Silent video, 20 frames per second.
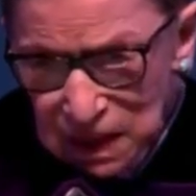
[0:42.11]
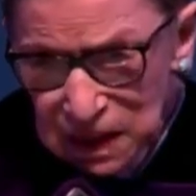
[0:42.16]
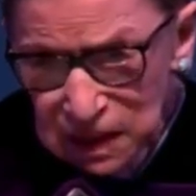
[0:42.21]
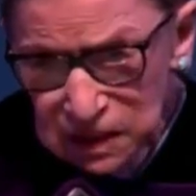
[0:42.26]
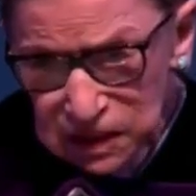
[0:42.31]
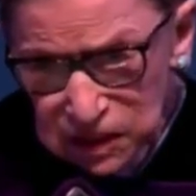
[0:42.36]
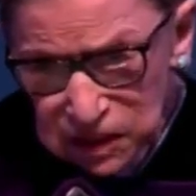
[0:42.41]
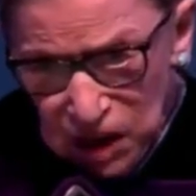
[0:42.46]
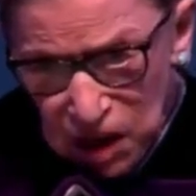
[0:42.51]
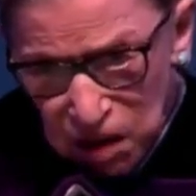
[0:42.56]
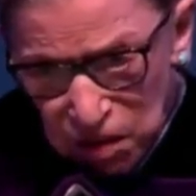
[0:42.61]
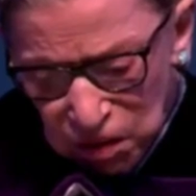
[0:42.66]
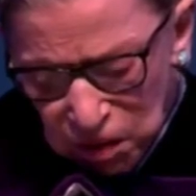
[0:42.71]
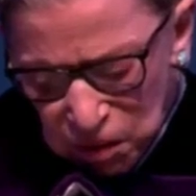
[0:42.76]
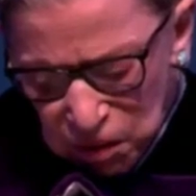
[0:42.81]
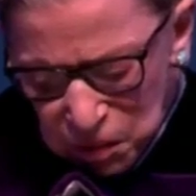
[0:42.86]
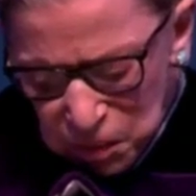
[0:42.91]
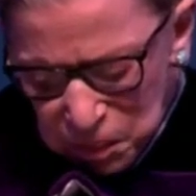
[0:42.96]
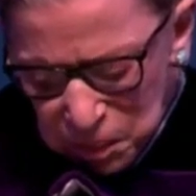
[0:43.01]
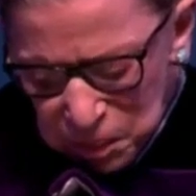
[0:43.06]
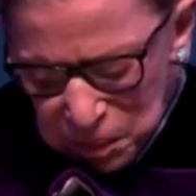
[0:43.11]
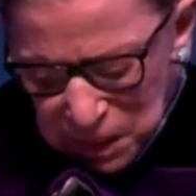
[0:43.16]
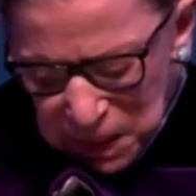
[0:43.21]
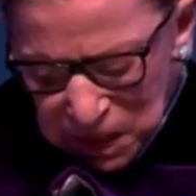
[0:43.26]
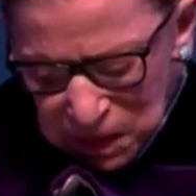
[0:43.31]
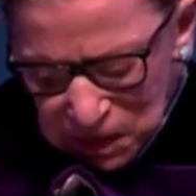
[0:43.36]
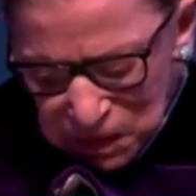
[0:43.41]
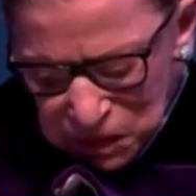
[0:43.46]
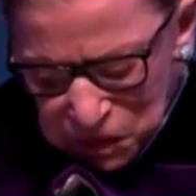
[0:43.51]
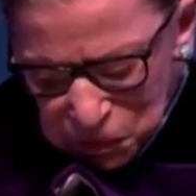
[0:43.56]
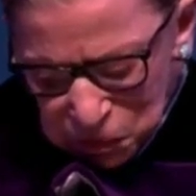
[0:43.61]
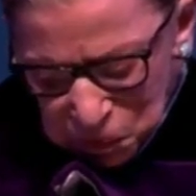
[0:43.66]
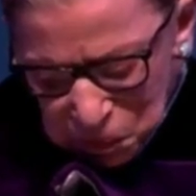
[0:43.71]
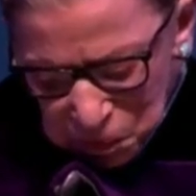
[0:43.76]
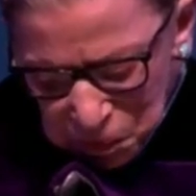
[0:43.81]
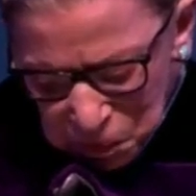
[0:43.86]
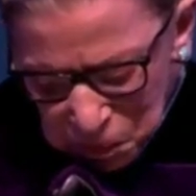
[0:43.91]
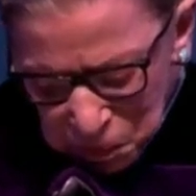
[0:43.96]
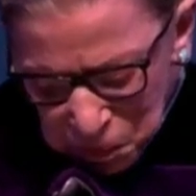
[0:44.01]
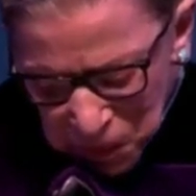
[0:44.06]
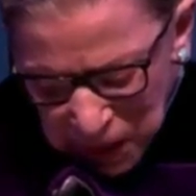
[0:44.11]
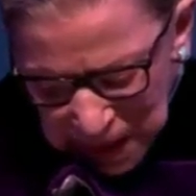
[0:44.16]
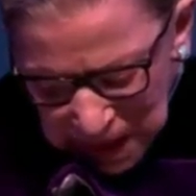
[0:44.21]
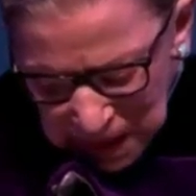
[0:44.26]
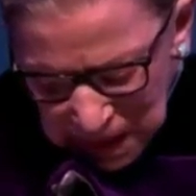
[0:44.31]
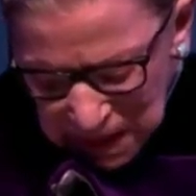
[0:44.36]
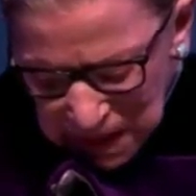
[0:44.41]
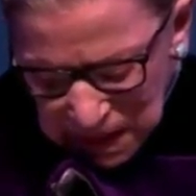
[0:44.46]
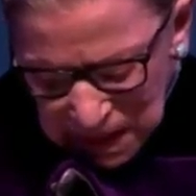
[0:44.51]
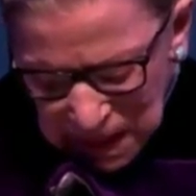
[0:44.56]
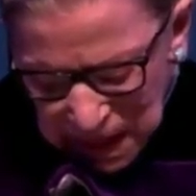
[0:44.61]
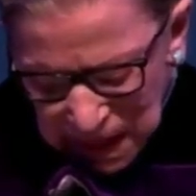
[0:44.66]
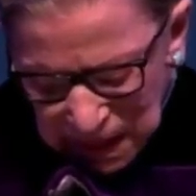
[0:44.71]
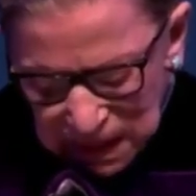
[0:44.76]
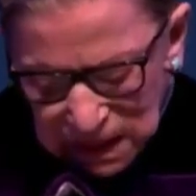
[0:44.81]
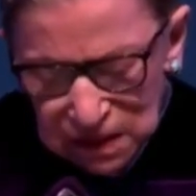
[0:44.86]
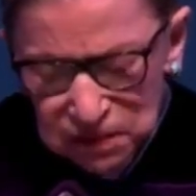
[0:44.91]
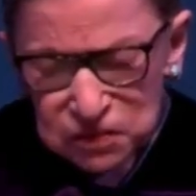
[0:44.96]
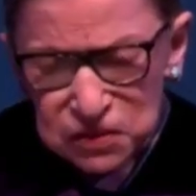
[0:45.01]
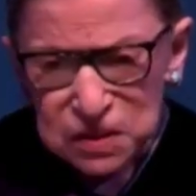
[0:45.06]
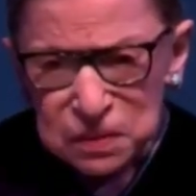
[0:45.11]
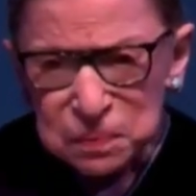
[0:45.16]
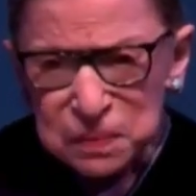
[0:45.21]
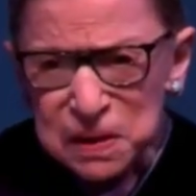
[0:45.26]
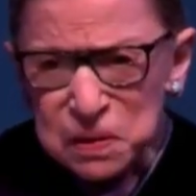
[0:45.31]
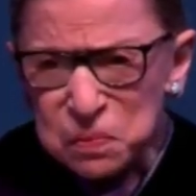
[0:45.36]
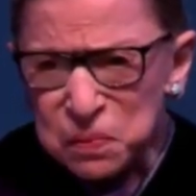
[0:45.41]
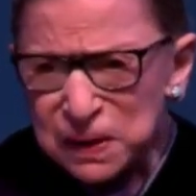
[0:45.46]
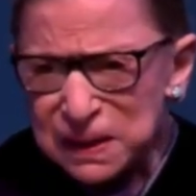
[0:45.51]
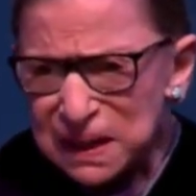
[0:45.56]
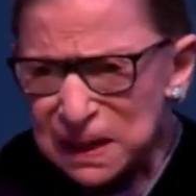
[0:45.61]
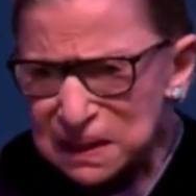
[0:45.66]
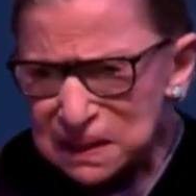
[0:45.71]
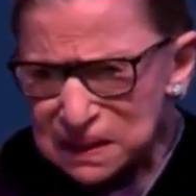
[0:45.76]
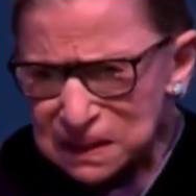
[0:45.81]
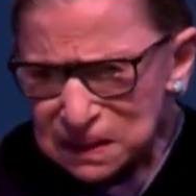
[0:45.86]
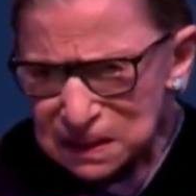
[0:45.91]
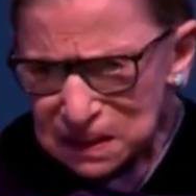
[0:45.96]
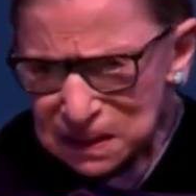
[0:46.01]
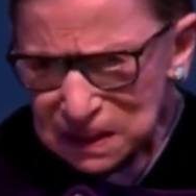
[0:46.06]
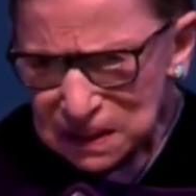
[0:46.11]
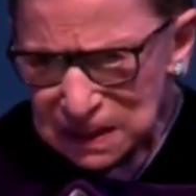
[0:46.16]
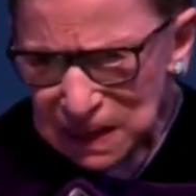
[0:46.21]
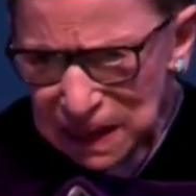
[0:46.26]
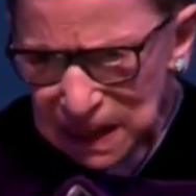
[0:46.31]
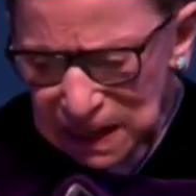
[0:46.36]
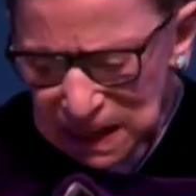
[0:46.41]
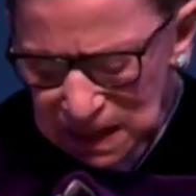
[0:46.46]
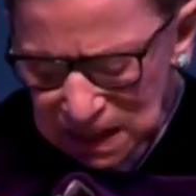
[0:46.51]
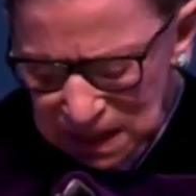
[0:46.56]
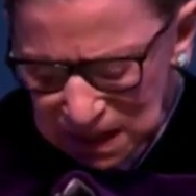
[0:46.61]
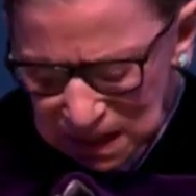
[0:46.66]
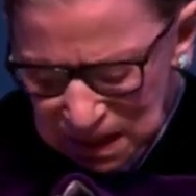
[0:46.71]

A sorrow because Wayne did not live to be with us today.